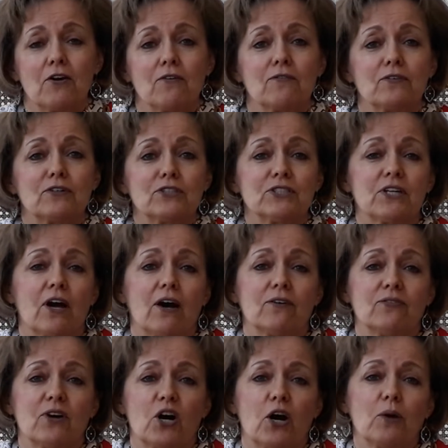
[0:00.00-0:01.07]
First off,
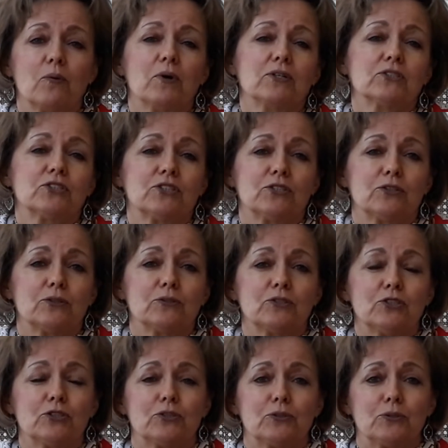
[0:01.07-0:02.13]
I want you
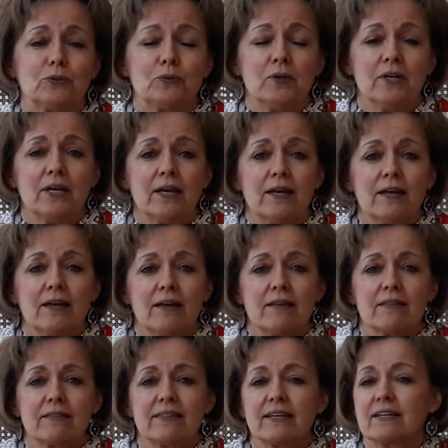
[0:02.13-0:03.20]
to
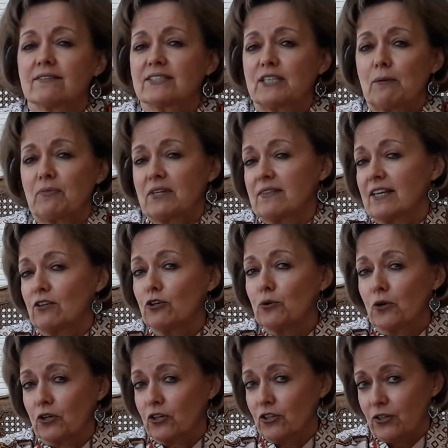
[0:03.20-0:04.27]
think of something that you
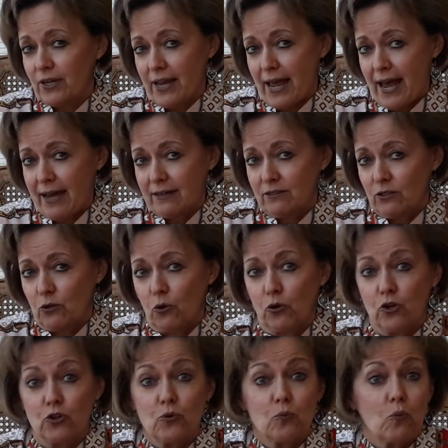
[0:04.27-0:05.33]
are good at or
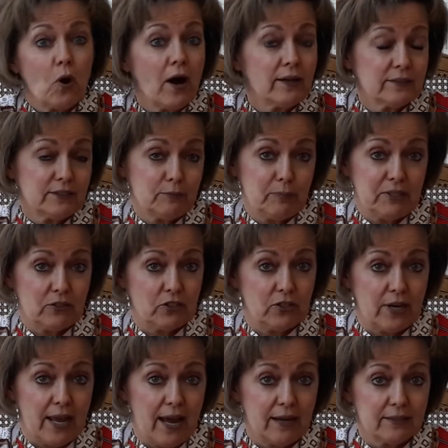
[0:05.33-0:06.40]
you want to be good
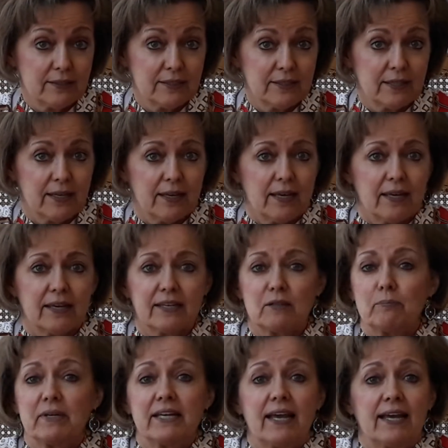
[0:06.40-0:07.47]
at. It can
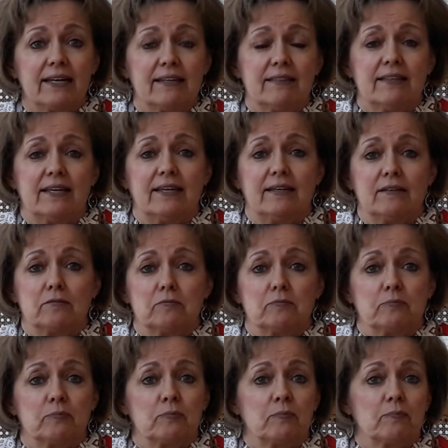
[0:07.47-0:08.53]
be anything.
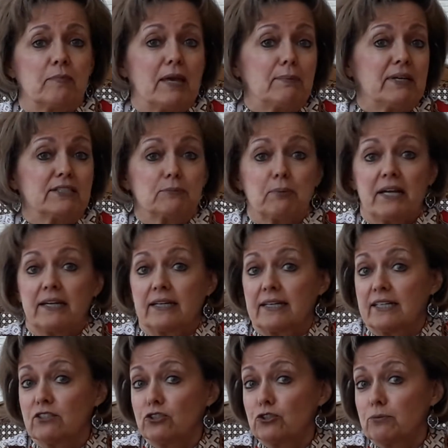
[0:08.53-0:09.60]
Maybe it's playing an
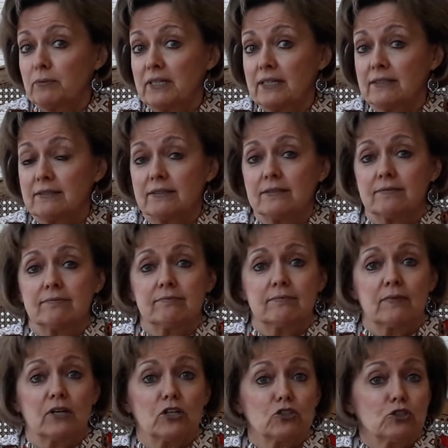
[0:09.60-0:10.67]
instrument,
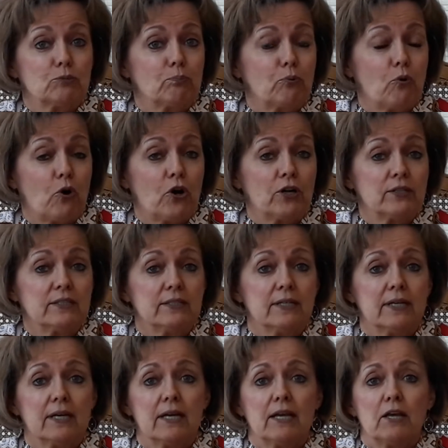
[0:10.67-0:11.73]
a sport.
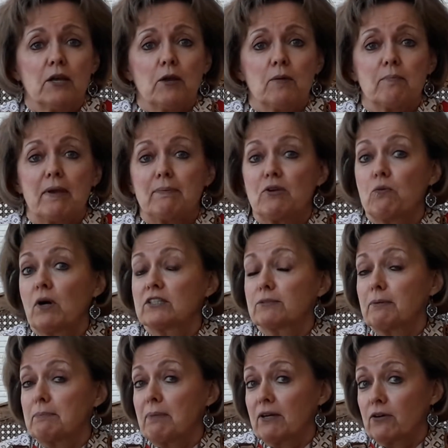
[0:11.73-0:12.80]
Maybe you want to be
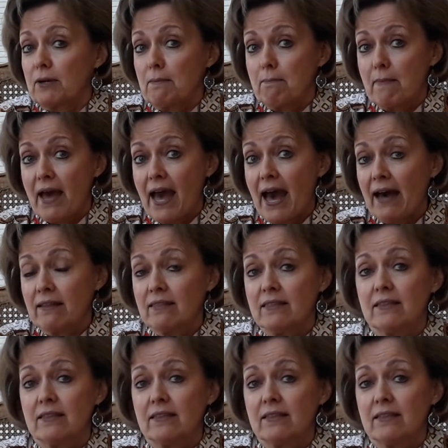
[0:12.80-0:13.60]
better at math.